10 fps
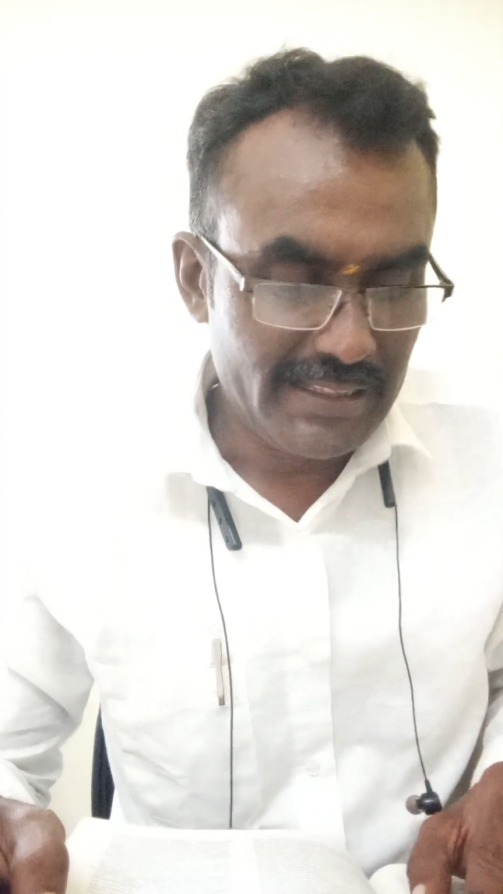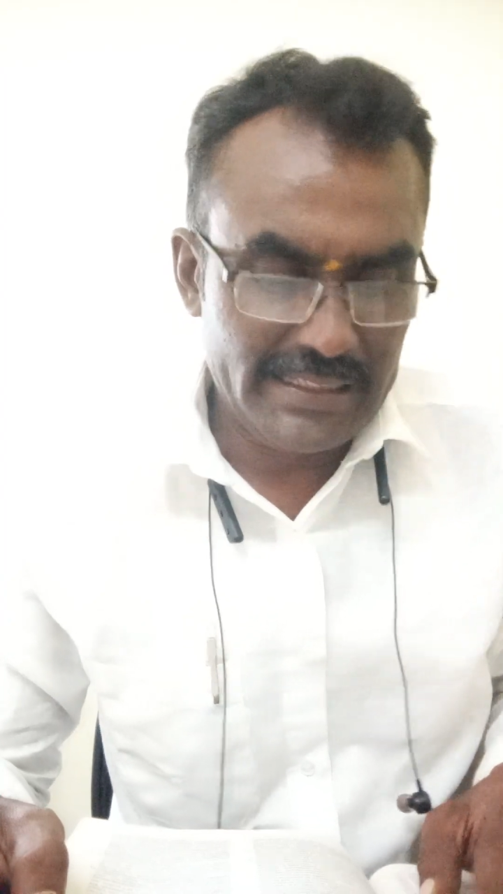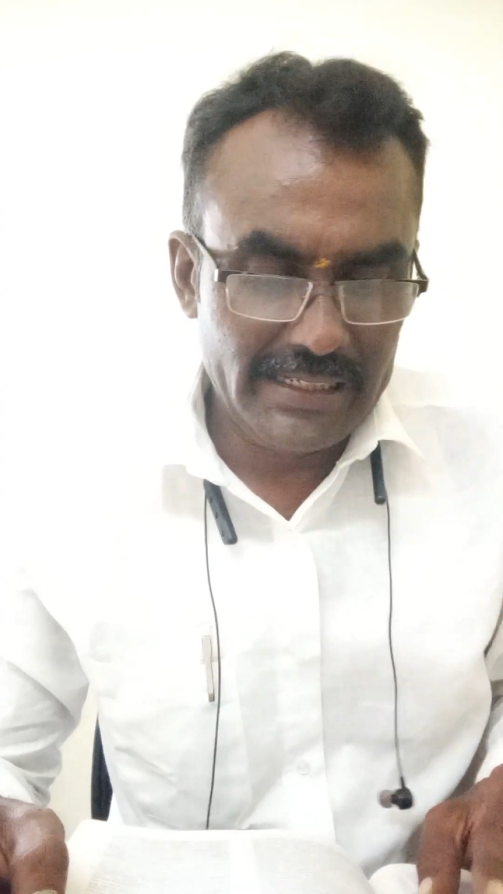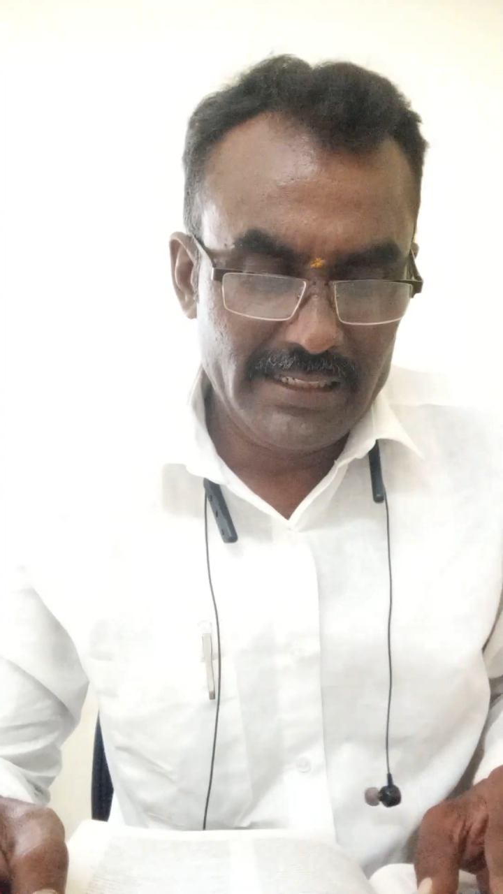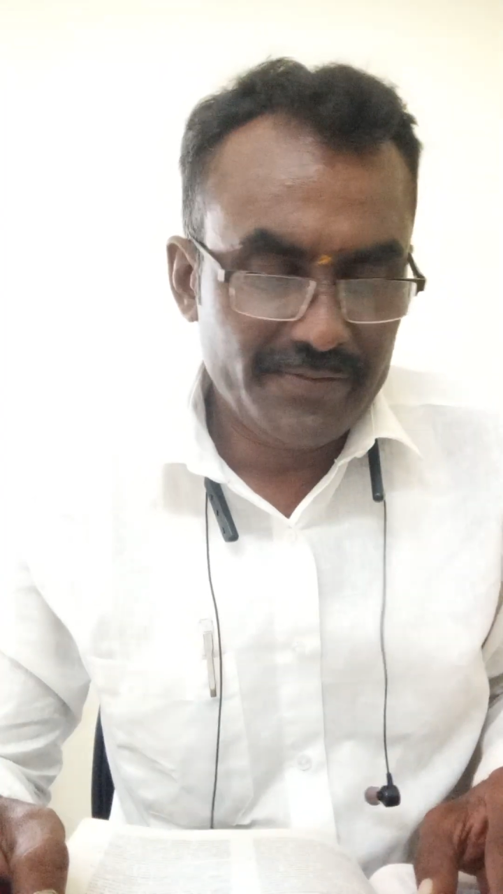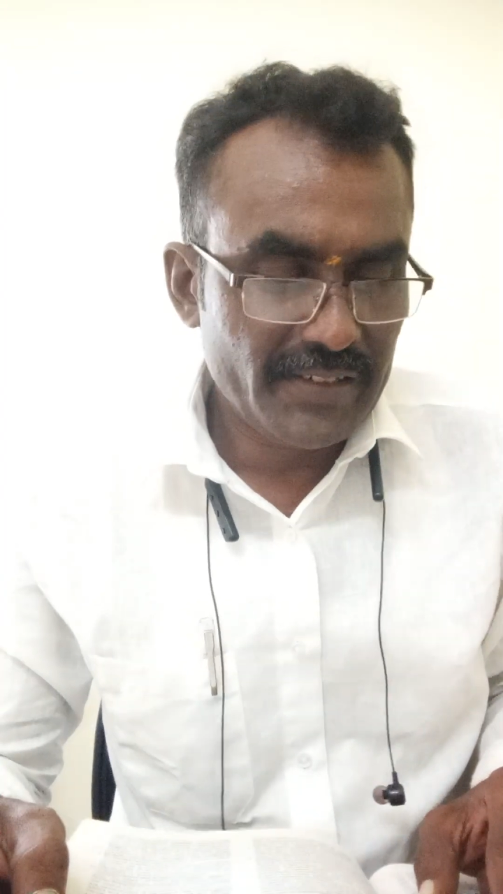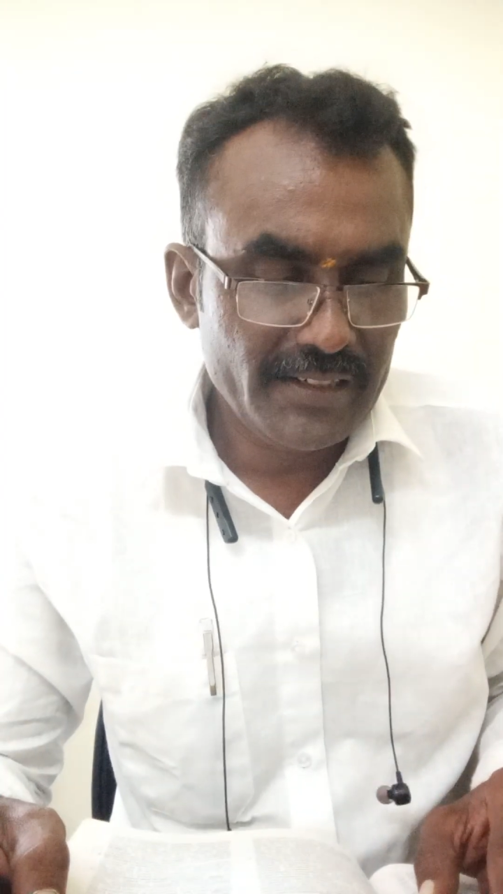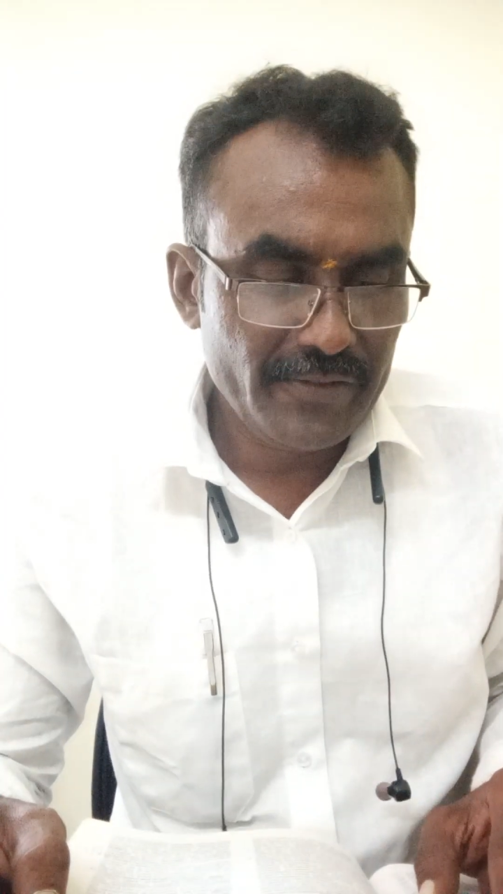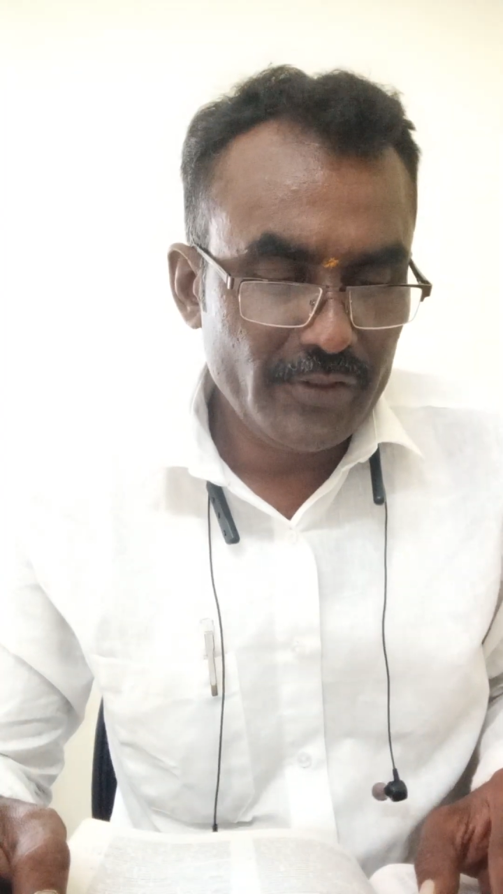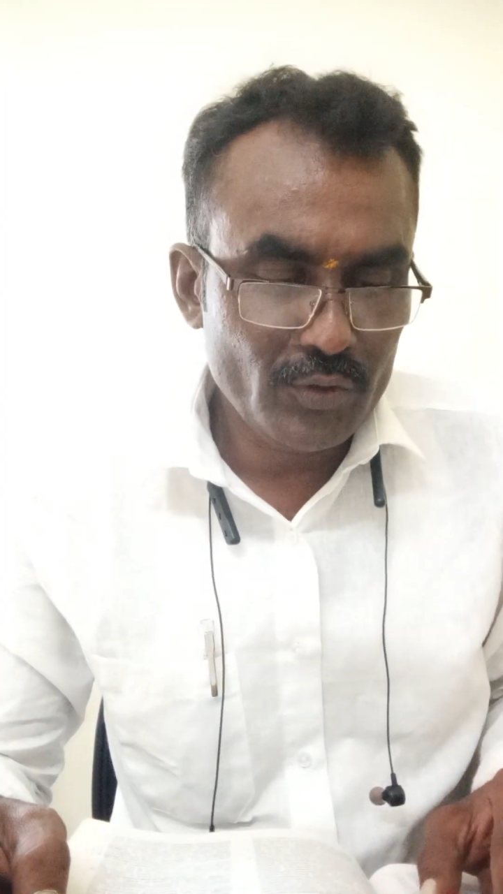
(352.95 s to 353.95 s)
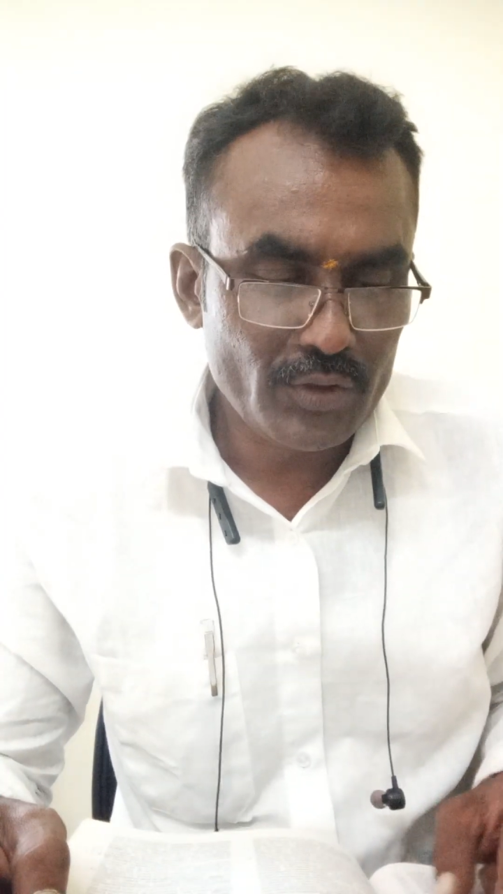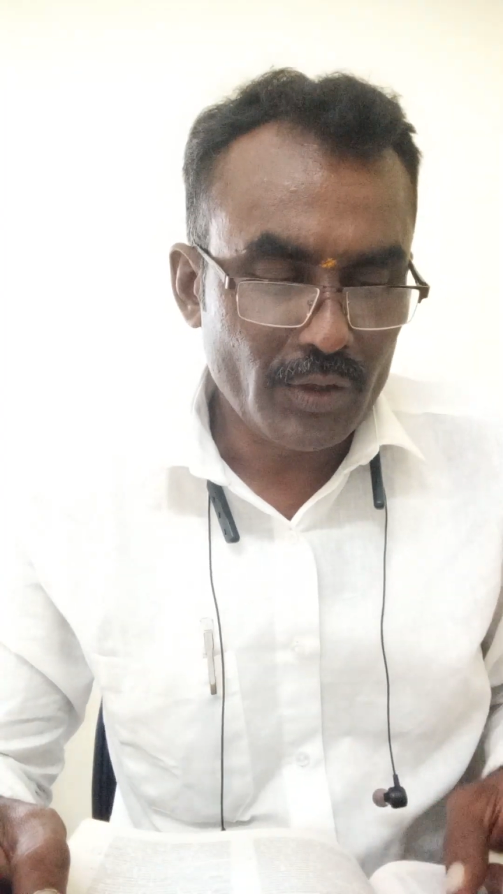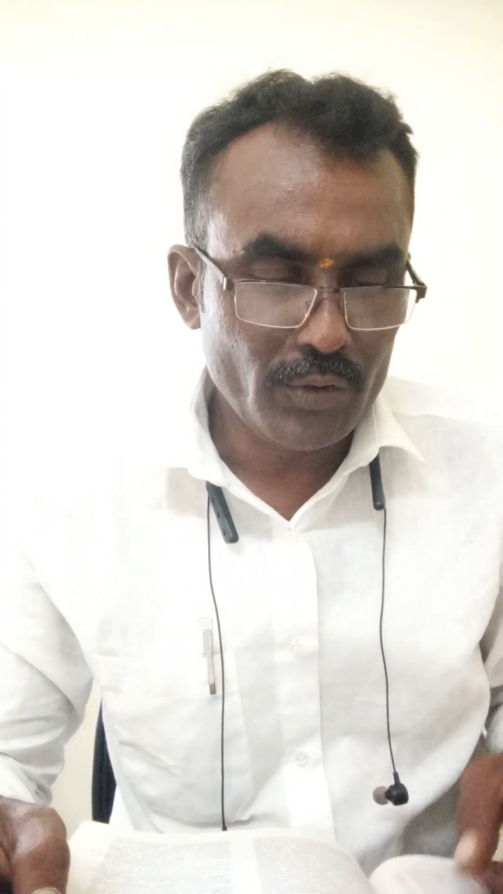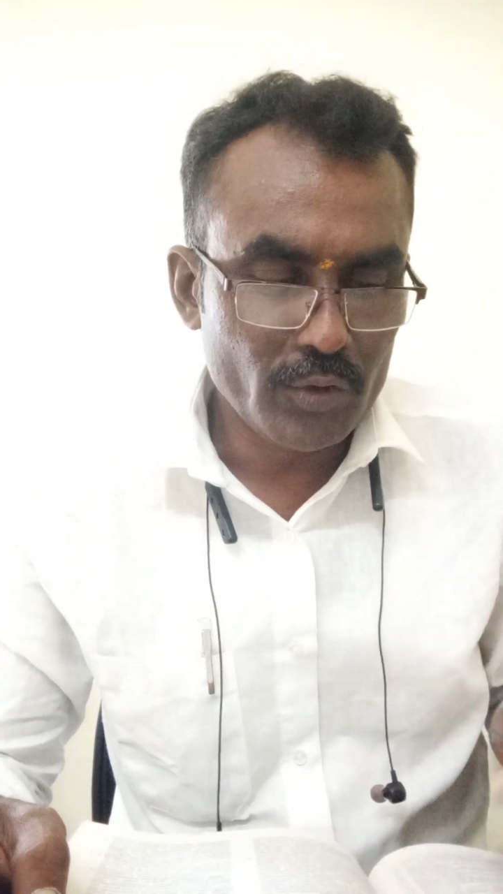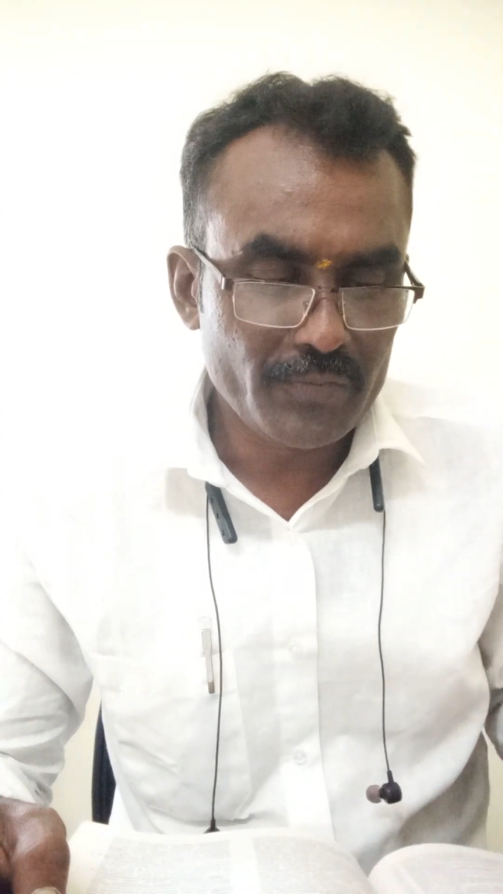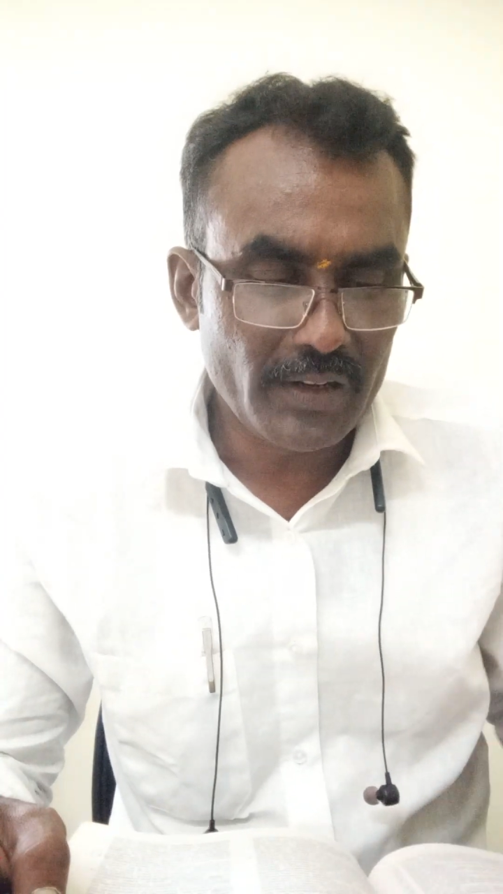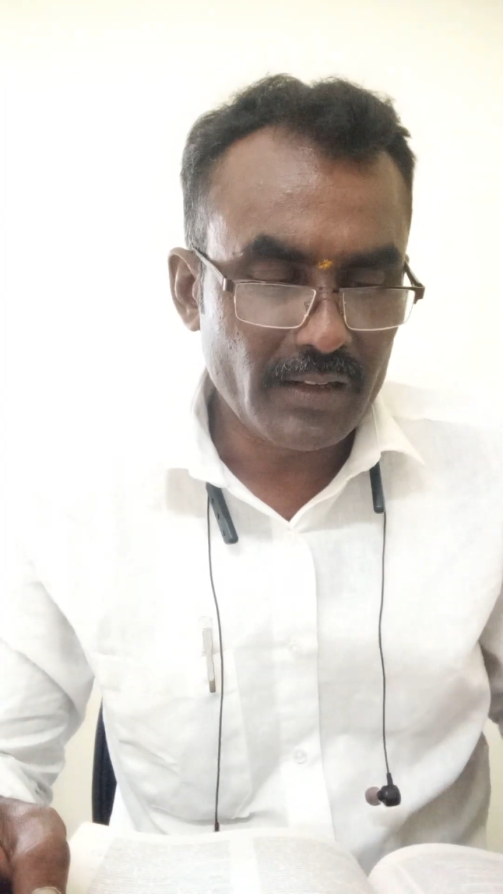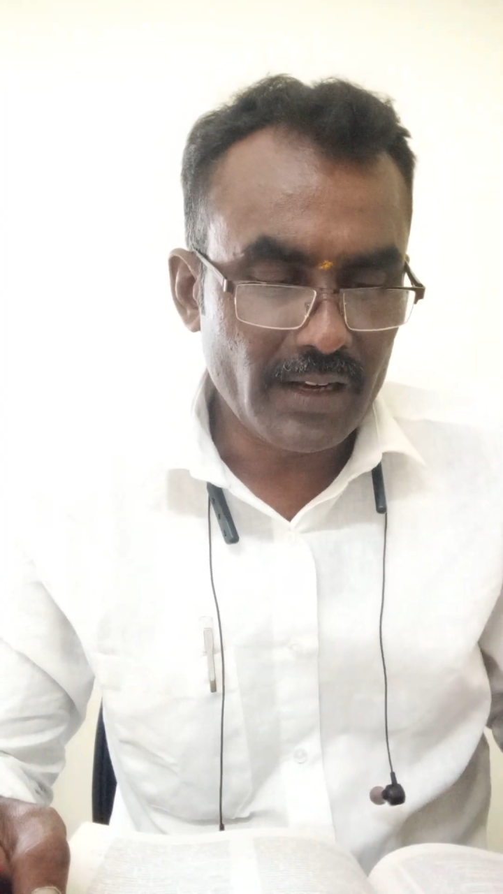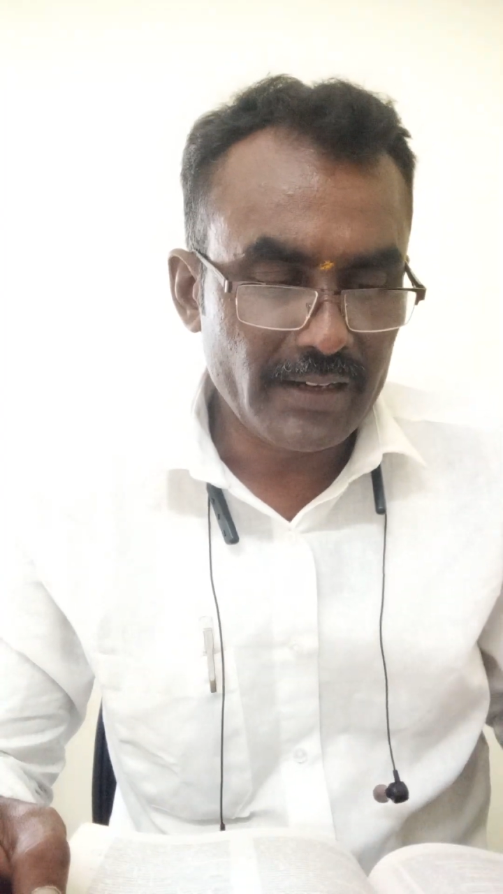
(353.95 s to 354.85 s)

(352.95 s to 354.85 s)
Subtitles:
Three different views, those for the,